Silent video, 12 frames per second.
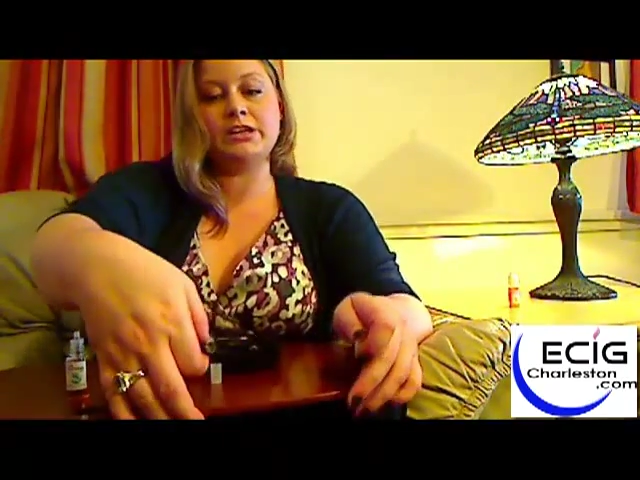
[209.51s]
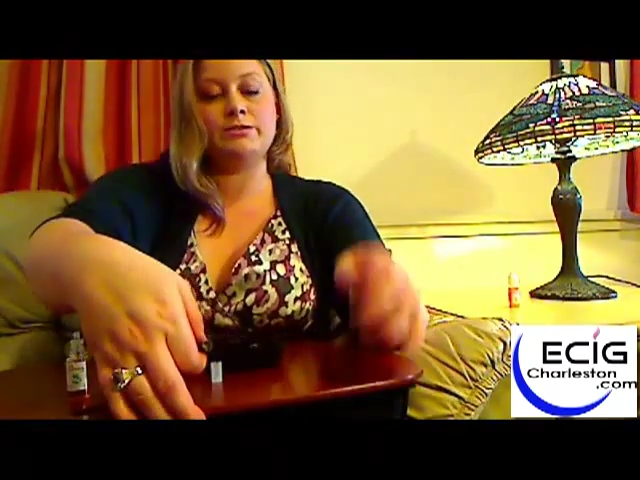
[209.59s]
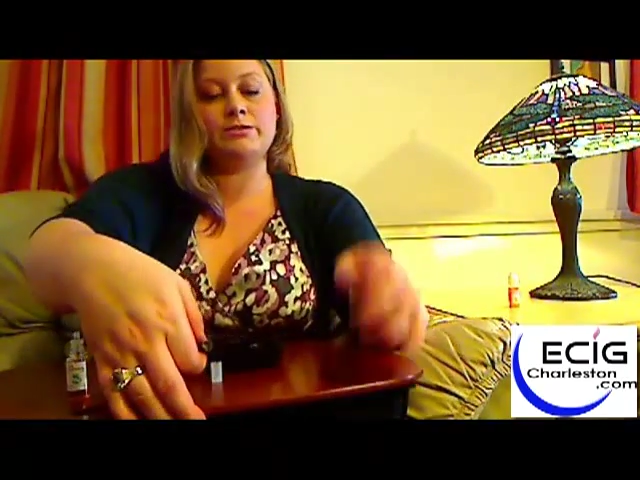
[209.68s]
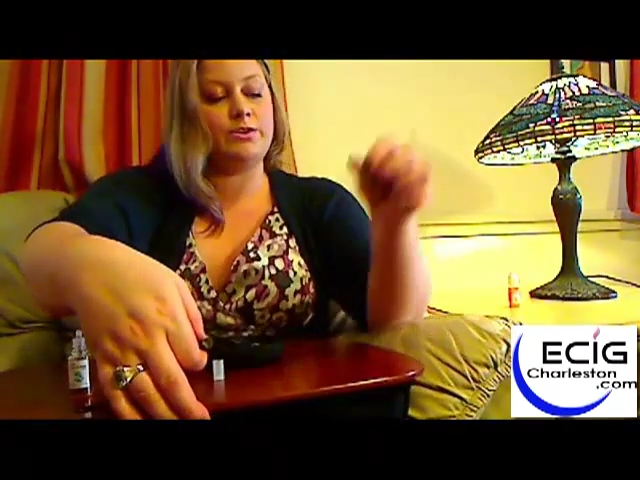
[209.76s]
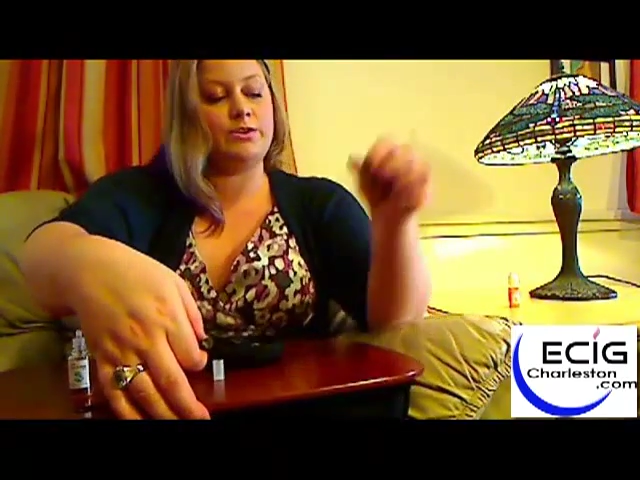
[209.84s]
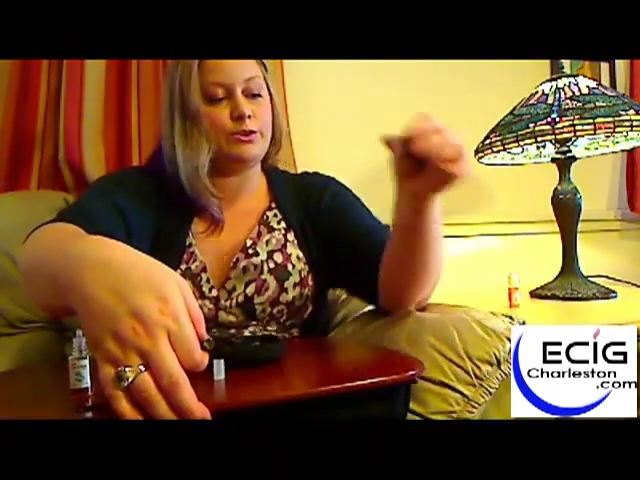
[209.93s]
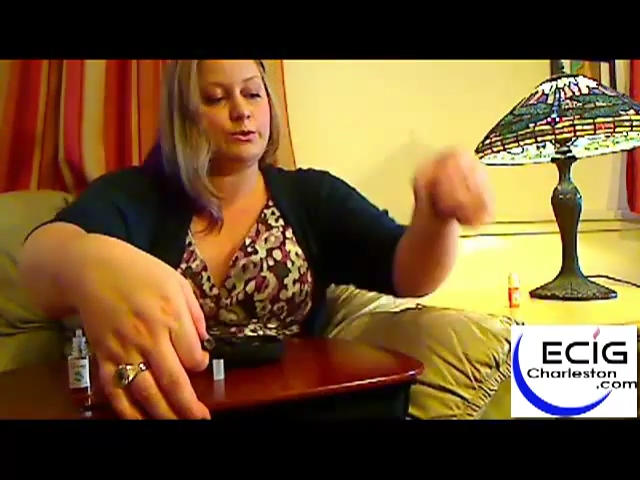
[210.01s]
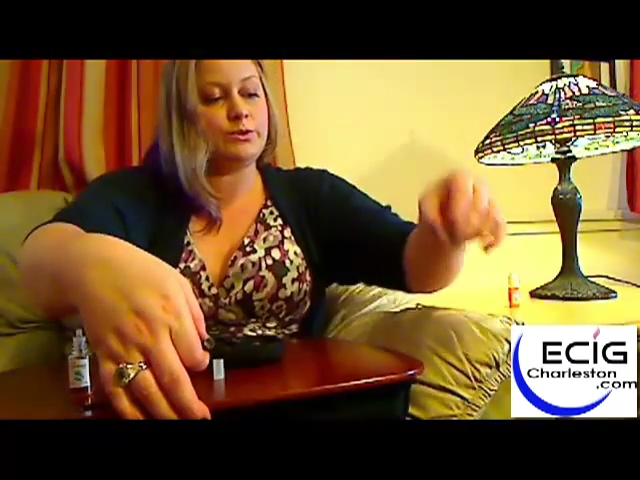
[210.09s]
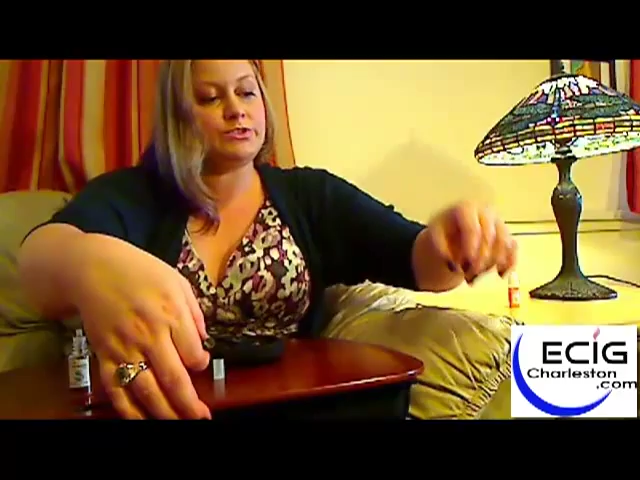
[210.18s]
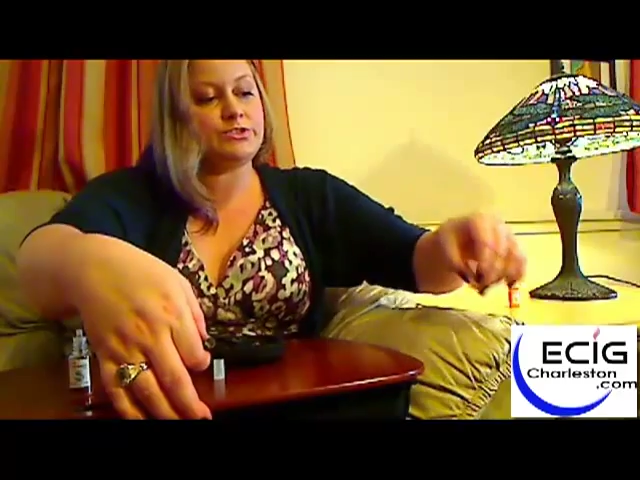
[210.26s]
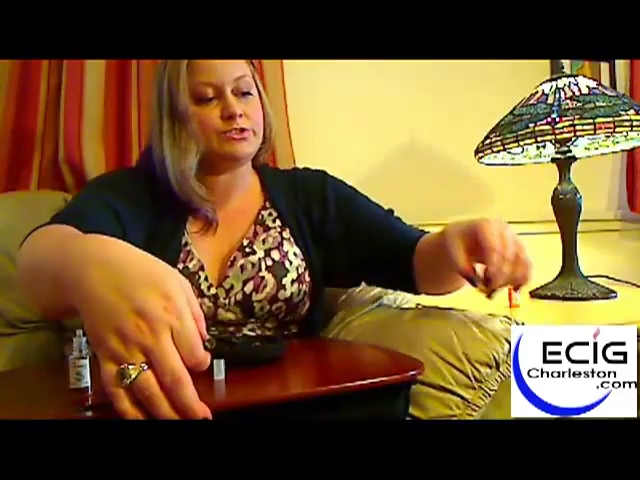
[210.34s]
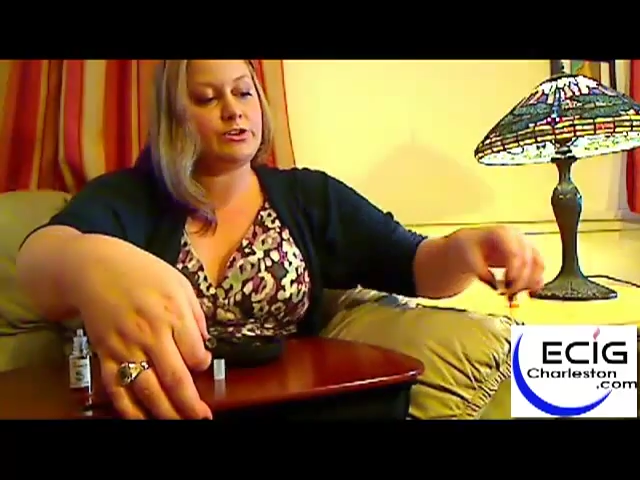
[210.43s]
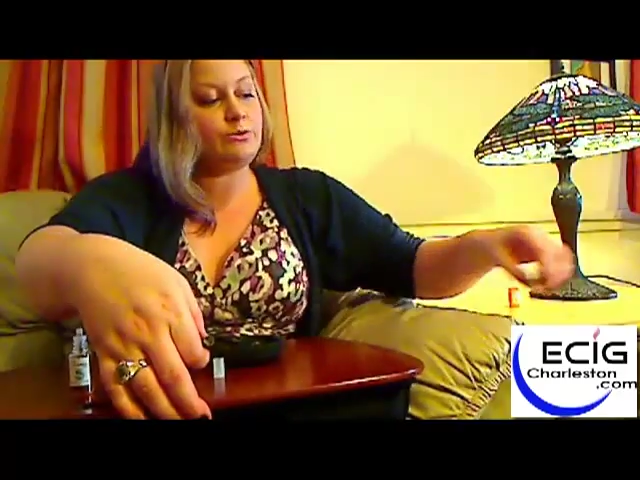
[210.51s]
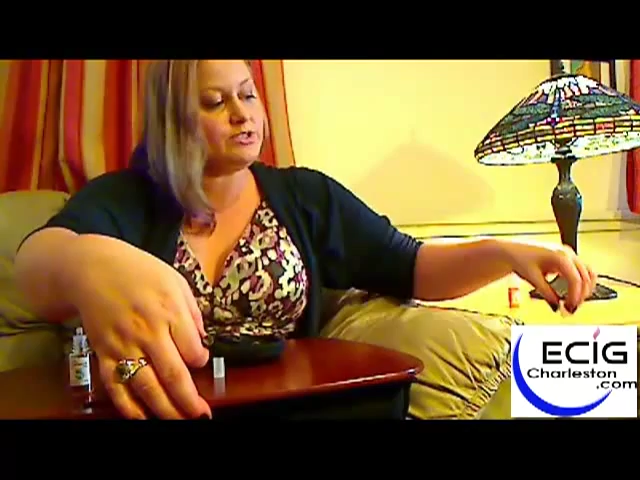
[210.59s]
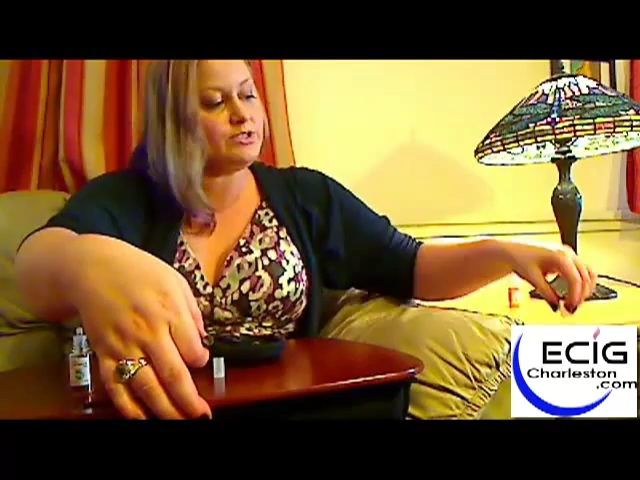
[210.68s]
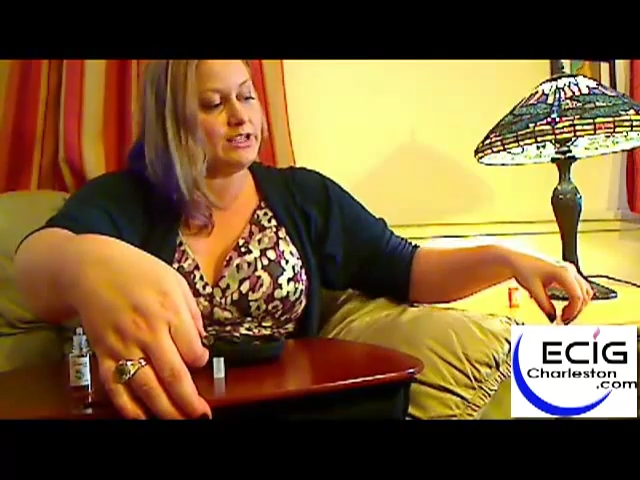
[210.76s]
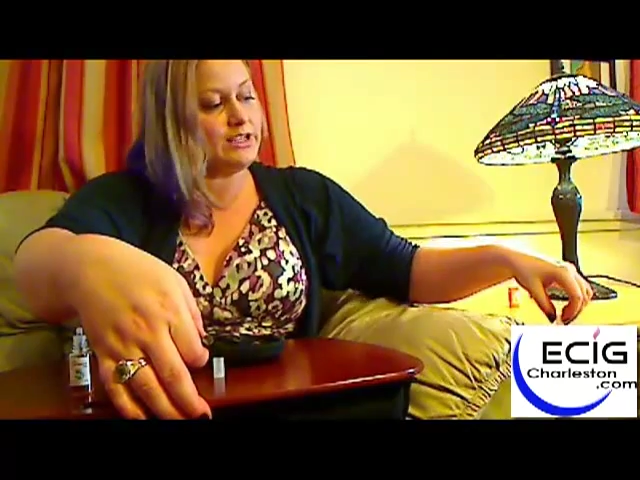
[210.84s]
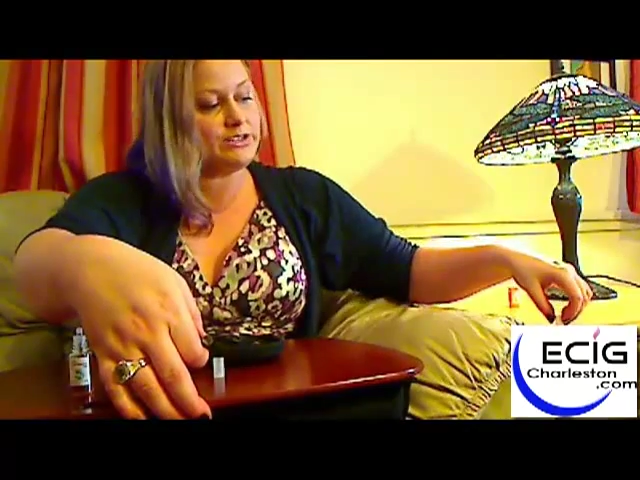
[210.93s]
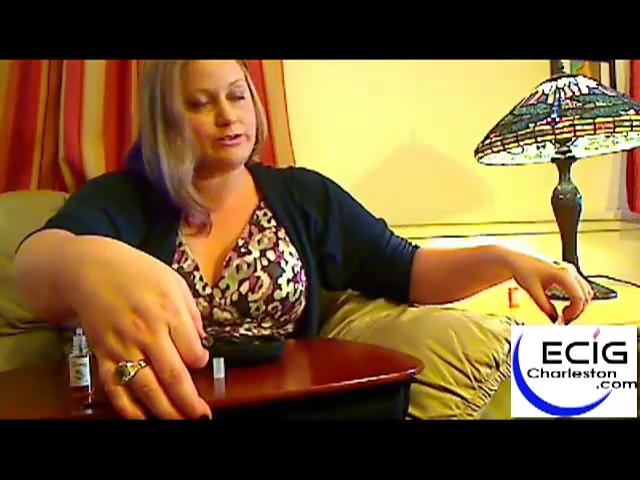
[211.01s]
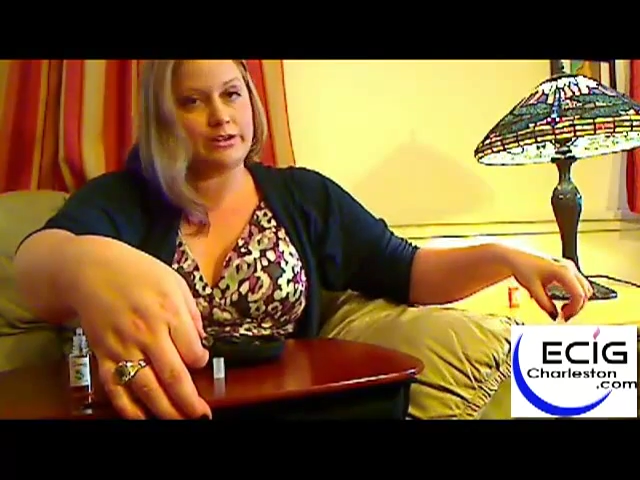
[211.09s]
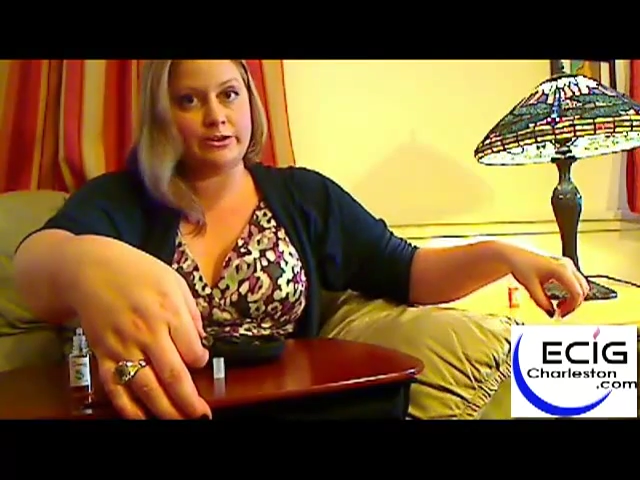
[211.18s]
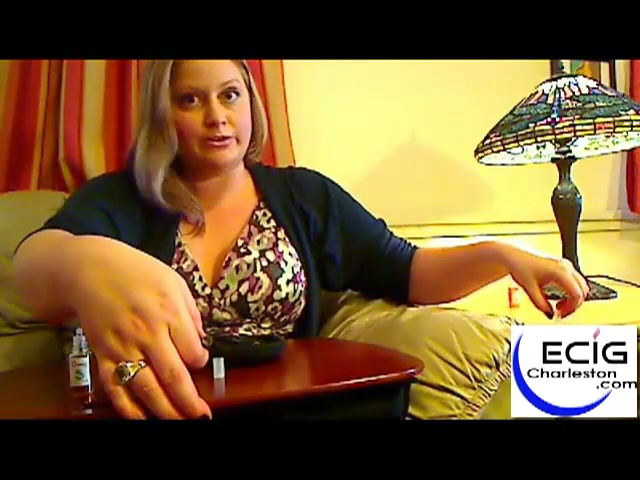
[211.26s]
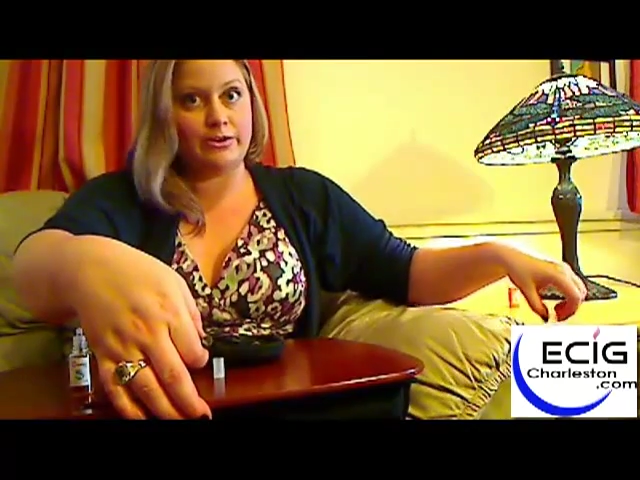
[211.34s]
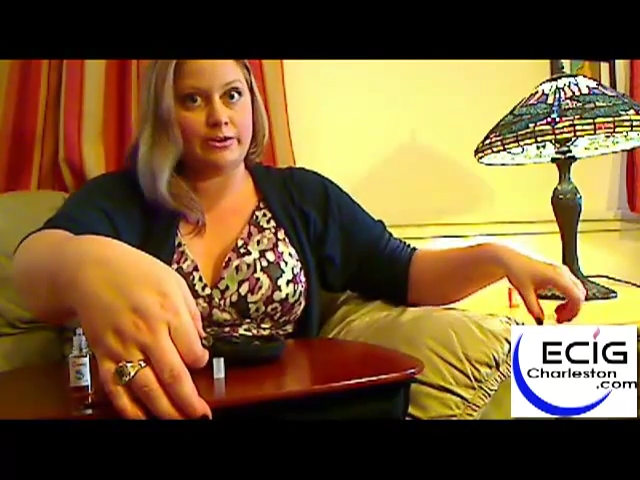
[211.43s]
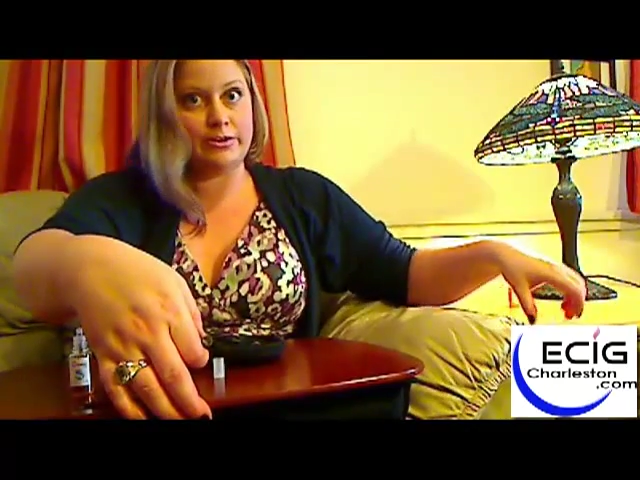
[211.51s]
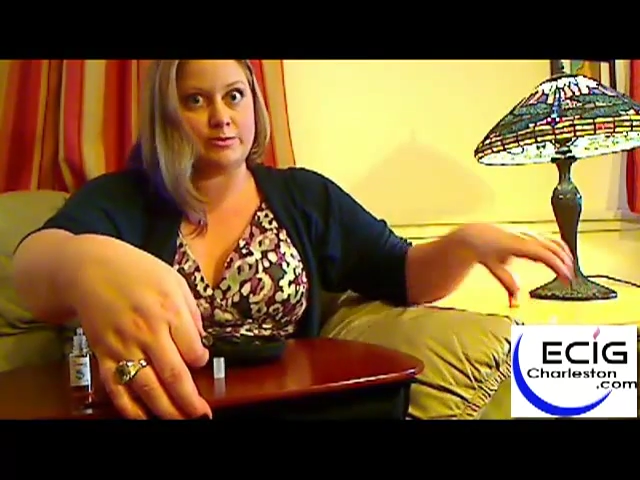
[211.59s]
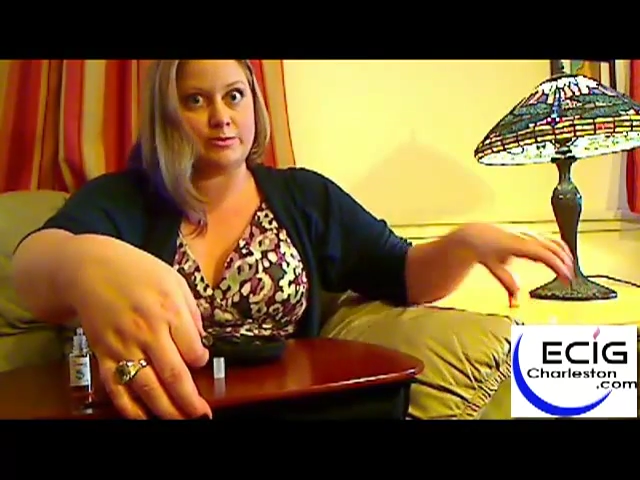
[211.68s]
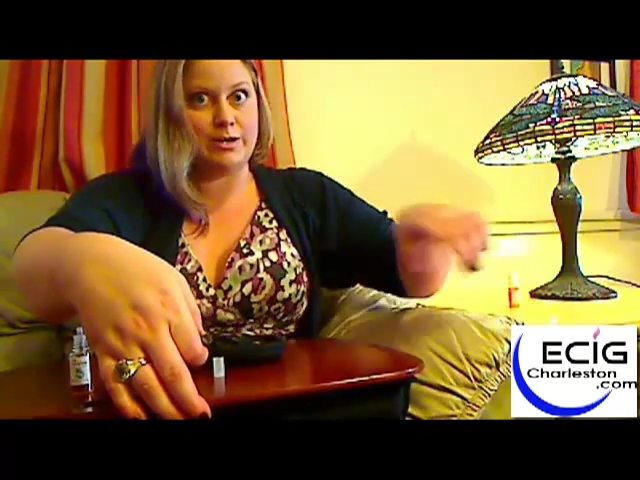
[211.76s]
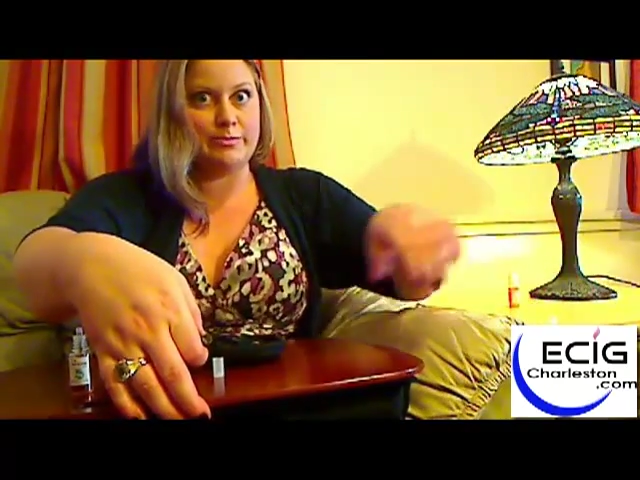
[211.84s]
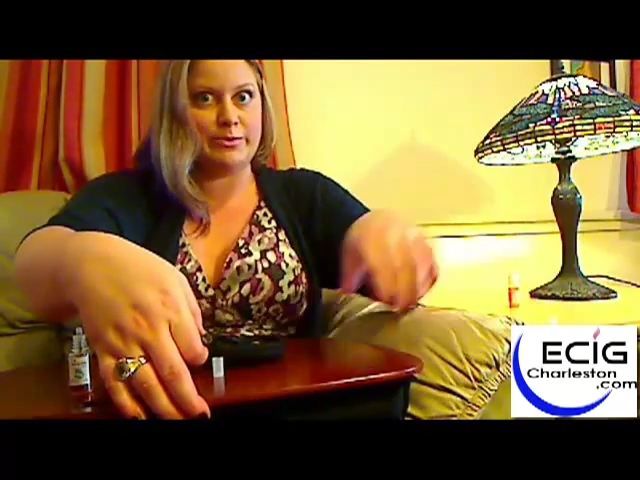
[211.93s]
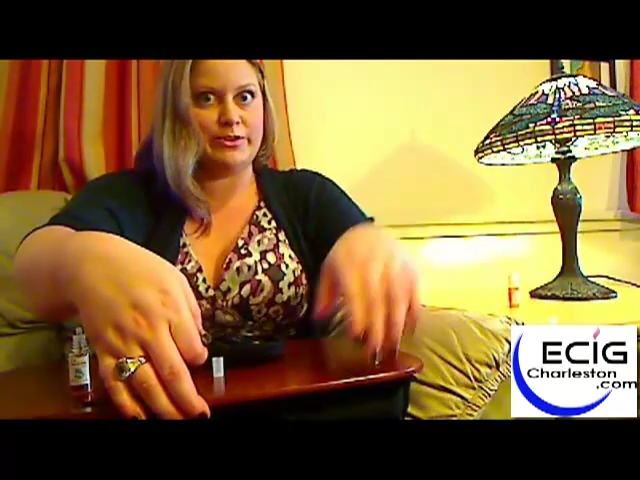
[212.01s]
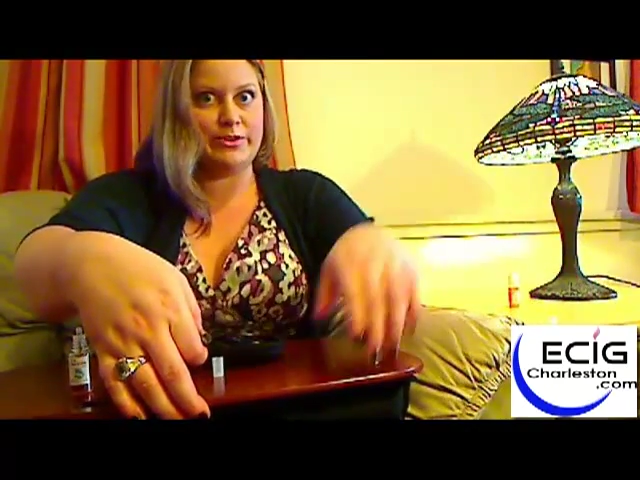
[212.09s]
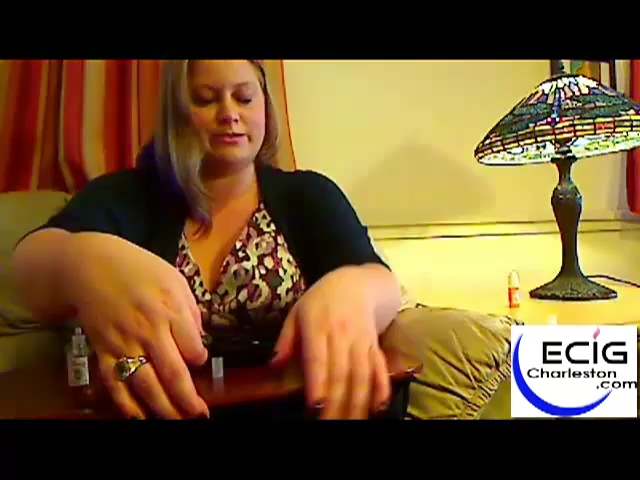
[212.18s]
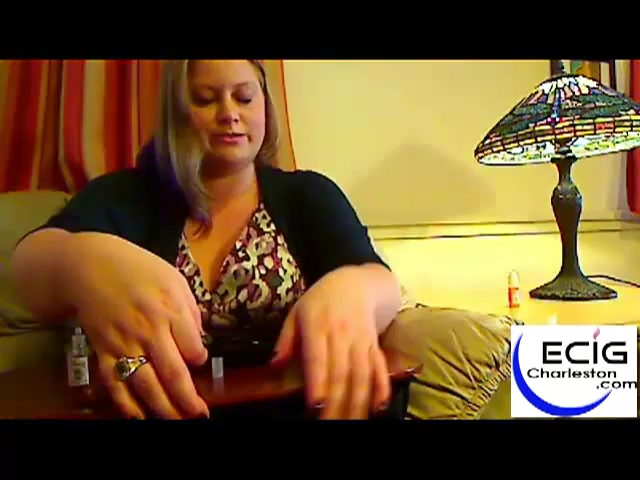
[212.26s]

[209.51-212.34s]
If you don't saturate your cartos properly the